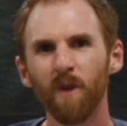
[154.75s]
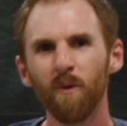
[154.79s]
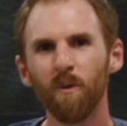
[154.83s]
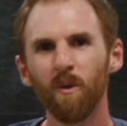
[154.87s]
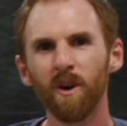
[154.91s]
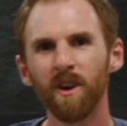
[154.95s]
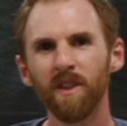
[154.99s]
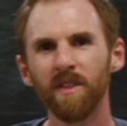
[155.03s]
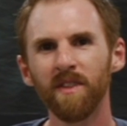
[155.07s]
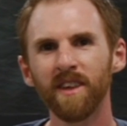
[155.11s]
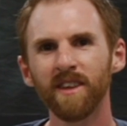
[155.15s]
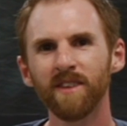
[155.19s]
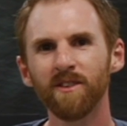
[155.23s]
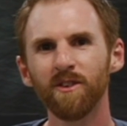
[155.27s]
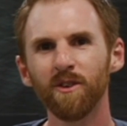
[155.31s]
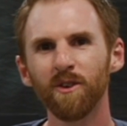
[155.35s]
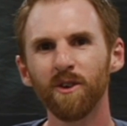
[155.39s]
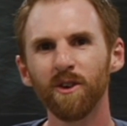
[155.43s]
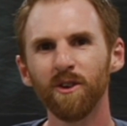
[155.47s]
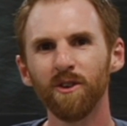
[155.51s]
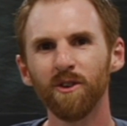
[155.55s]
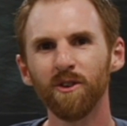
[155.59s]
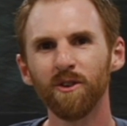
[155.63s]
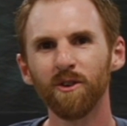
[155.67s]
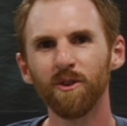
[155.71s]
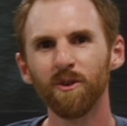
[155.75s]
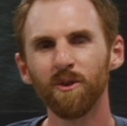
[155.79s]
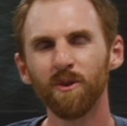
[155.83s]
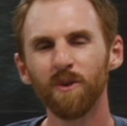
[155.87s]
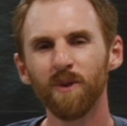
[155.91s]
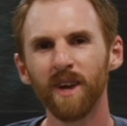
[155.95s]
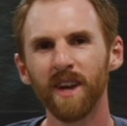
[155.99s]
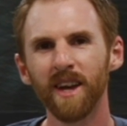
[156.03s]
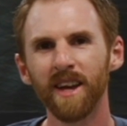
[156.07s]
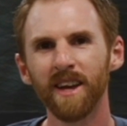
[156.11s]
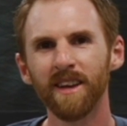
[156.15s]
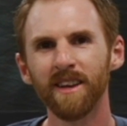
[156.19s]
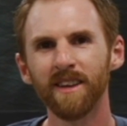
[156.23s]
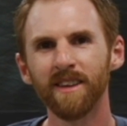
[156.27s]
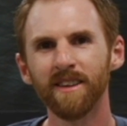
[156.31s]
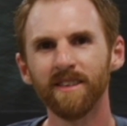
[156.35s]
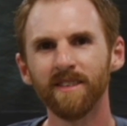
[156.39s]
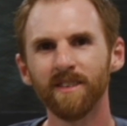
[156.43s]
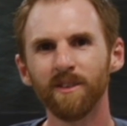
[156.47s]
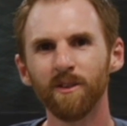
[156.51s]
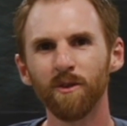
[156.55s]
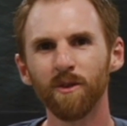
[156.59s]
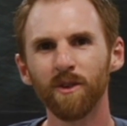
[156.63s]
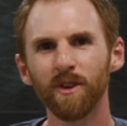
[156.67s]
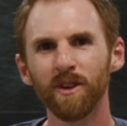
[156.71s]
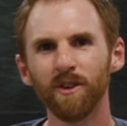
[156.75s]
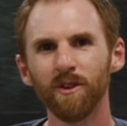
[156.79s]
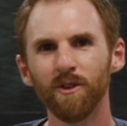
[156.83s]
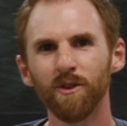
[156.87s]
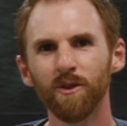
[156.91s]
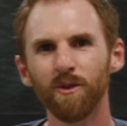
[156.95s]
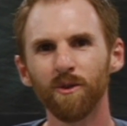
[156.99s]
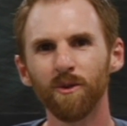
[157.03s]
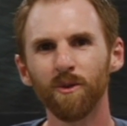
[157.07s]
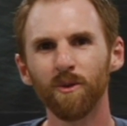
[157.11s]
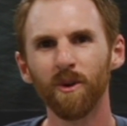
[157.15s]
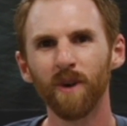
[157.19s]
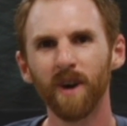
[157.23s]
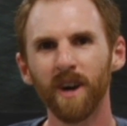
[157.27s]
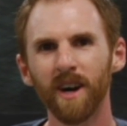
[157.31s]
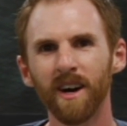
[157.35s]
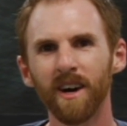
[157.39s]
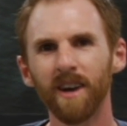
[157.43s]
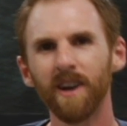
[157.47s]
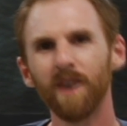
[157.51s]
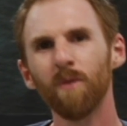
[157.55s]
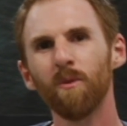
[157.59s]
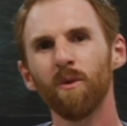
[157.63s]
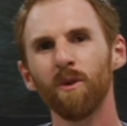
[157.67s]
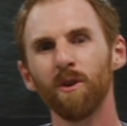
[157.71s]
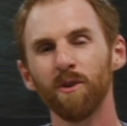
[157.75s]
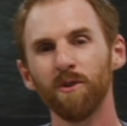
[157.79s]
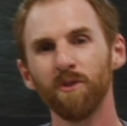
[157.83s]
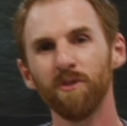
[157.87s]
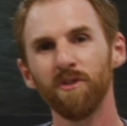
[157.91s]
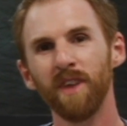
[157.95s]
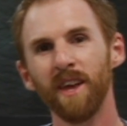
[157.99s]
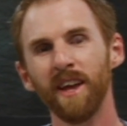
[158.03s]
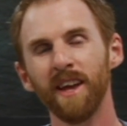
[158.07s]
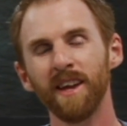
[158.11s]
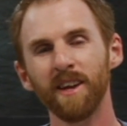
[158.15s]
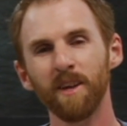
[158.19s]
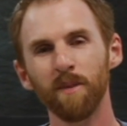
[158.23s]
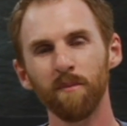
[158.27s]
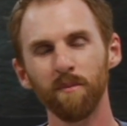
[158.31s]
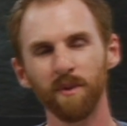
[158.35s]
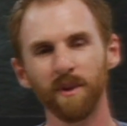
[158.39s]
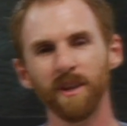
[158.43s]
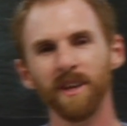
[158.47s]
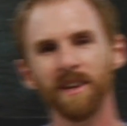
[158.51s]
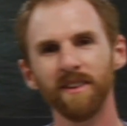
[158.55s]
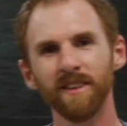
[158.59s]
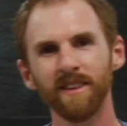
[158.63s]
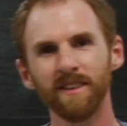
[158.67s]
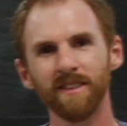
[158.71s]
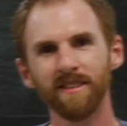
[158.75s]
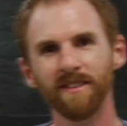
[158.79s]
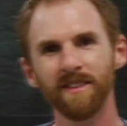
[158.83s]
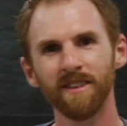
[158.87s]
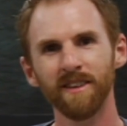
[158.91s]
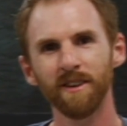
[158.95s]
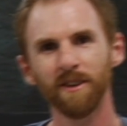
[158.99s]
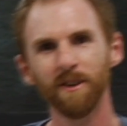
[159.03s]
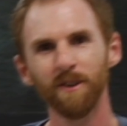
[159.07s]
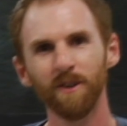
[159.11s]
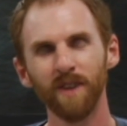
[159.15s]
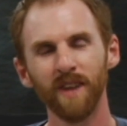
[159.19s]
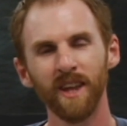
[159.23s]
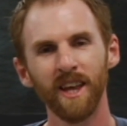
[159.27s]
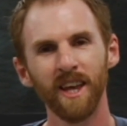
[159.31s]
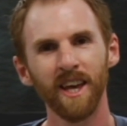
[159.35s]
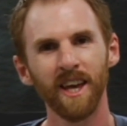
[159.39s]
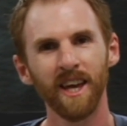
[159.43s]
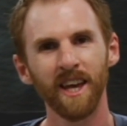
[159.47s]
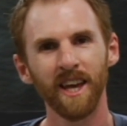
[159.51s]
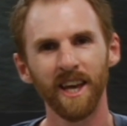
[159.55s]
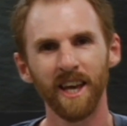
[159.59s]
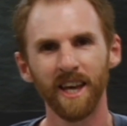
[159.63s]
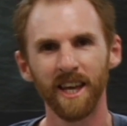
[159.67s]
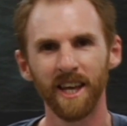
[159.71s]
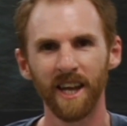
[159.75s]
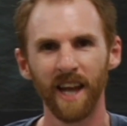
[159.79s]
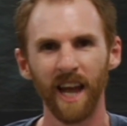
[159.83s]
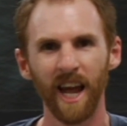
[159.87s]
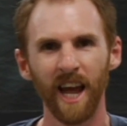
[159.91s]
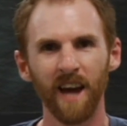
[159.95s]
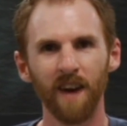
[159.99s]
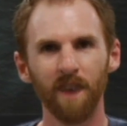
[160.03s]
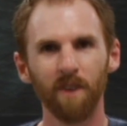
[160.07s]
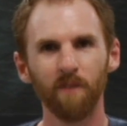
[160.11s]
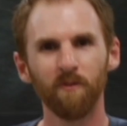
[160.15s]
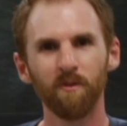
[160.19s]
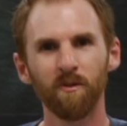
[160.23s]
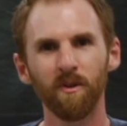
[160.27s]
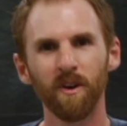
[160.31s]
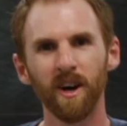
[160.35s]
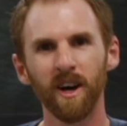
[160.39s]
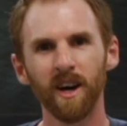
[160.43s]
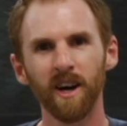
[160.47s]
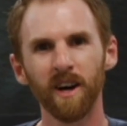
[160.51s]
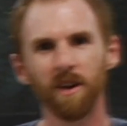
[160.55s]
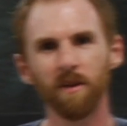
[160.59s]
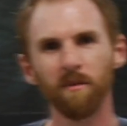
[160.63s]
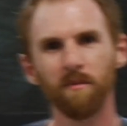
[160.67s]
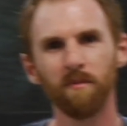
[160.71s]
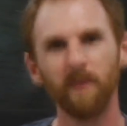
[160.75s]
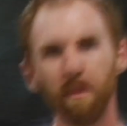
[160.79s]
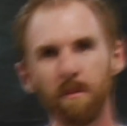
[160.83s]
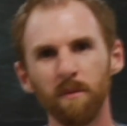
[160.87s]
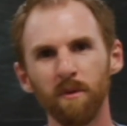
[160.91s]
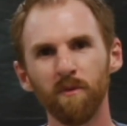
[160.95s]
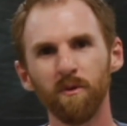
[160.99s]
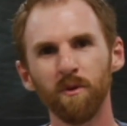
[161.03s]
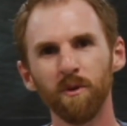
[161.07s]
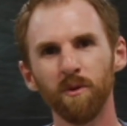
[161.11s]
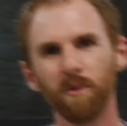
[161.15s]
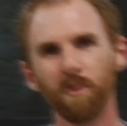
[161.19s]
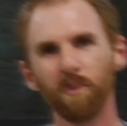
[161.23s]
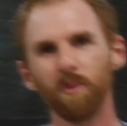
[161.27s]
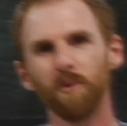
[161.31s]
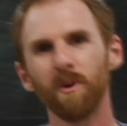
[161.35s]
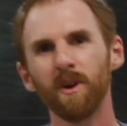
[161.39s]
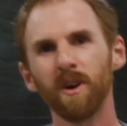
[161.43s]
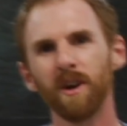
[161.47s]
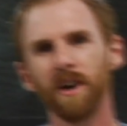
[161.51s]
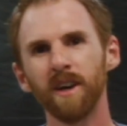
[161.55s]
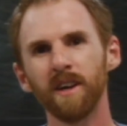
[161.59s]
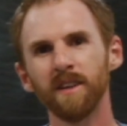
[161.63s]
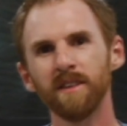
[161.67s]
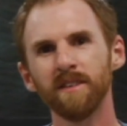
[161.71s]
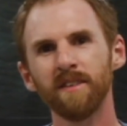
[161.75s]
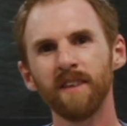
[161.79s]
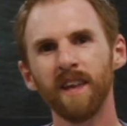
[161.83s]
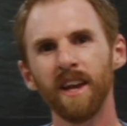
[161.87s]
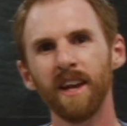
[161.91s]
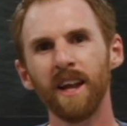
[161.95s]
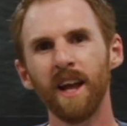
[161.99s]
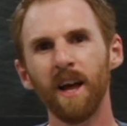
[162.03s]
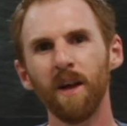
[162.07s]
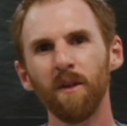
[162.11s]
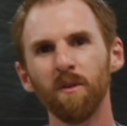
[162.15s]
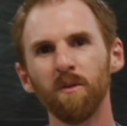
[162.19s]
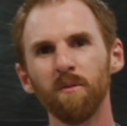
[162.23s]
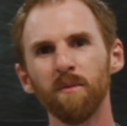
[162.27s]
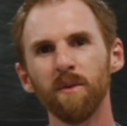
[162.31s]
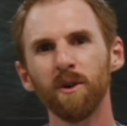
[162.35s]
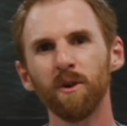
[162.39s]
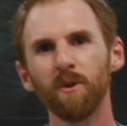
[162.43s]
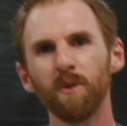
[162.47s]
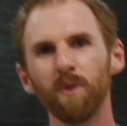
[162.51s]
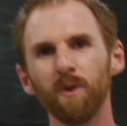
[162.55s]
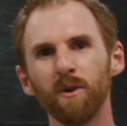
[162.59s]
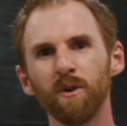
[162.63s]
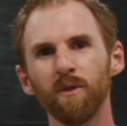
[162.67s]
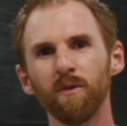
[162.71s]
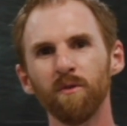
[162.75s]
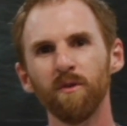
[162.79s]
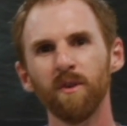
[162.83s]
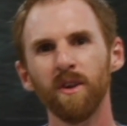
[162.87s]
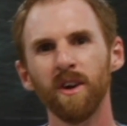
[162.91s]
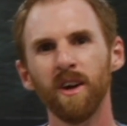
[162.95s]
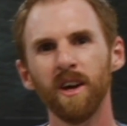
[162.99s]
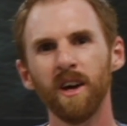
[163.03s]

One of the things you can do is you can do where you stand completely still and have maybe if you stand out in the middle